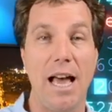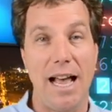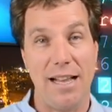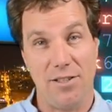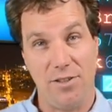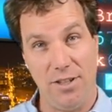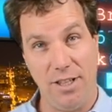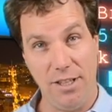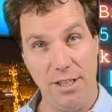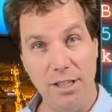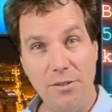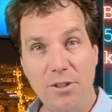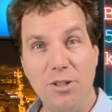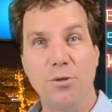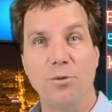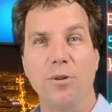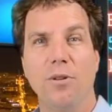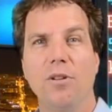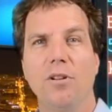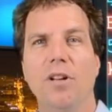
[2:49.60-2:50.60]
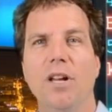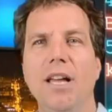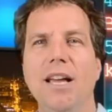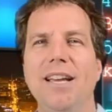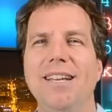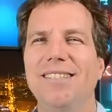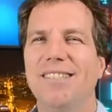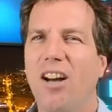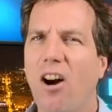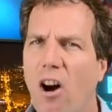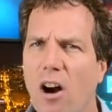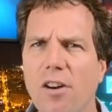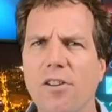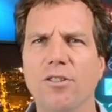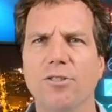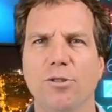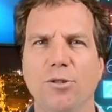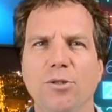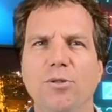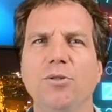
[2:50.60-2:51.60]
As an individual, it's
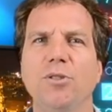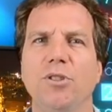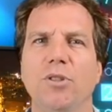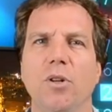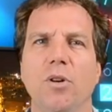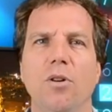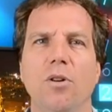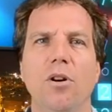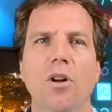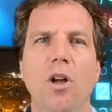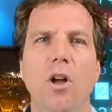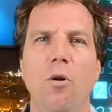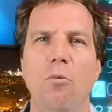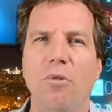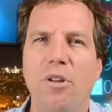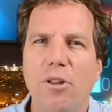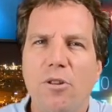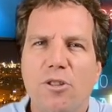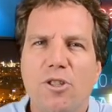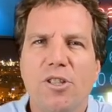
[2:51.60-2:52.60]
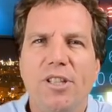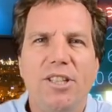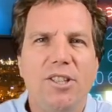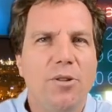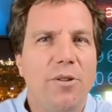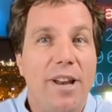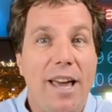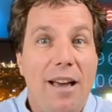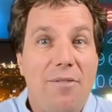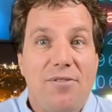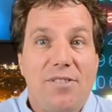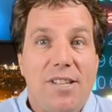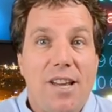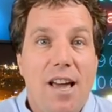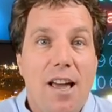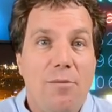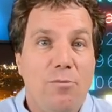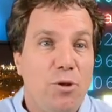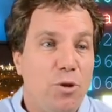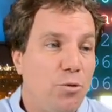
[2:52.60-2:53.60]
harder to do so. We usually don't have
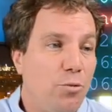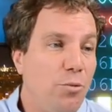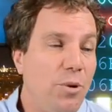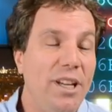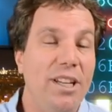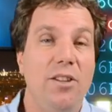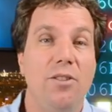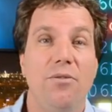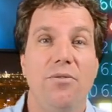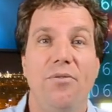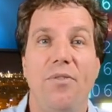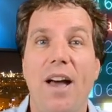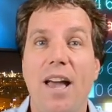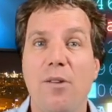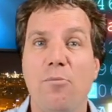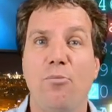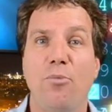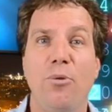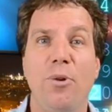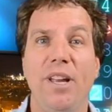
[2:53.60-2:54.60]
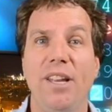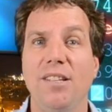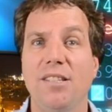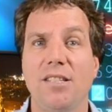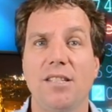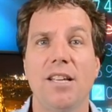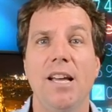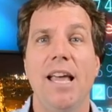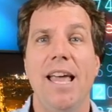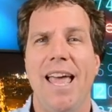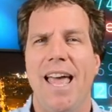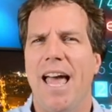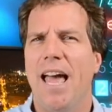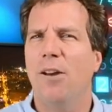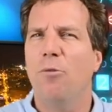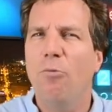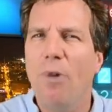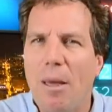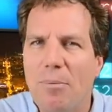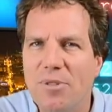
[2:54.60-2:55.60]
time to read the fine prints,
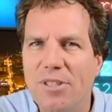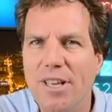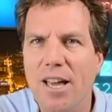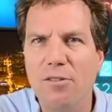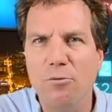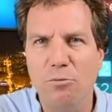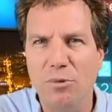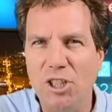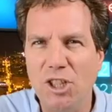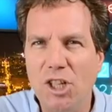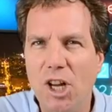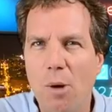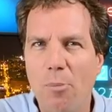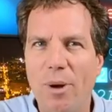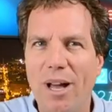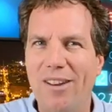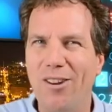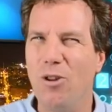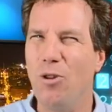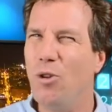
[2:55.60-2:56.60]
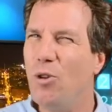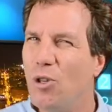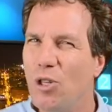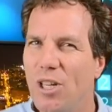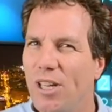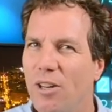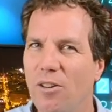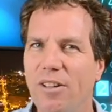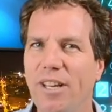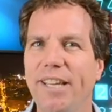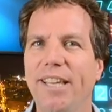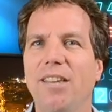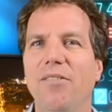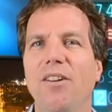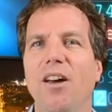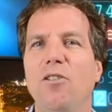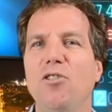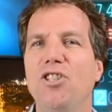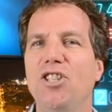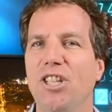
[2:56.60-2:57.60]
and websites we shop at usually only give
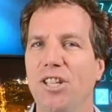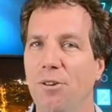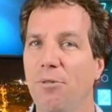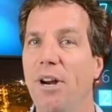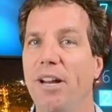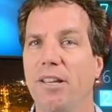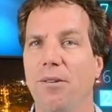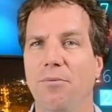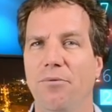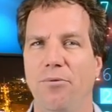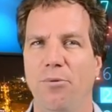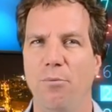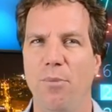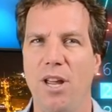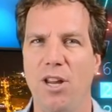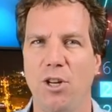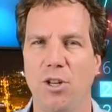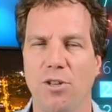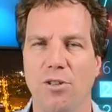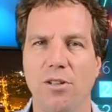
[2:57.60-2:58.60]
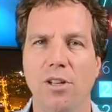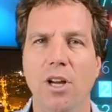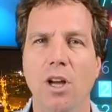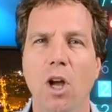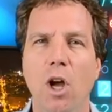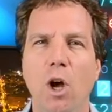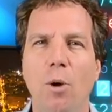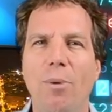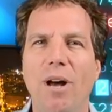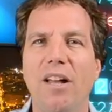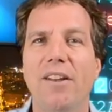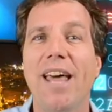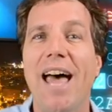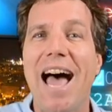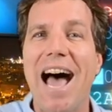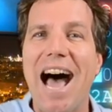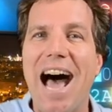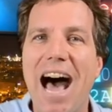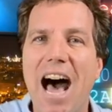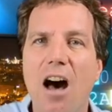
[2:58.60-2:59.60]
out generic information about
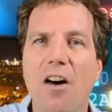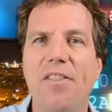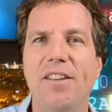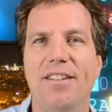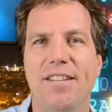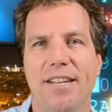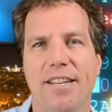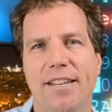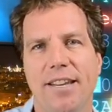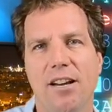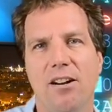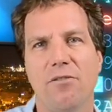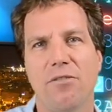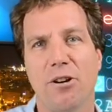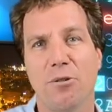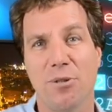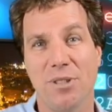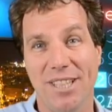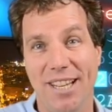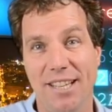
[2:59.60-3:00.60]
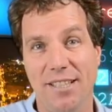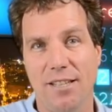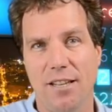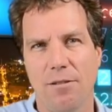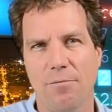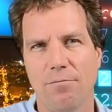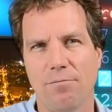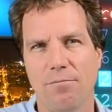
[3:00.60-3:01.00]
how they take care of our data.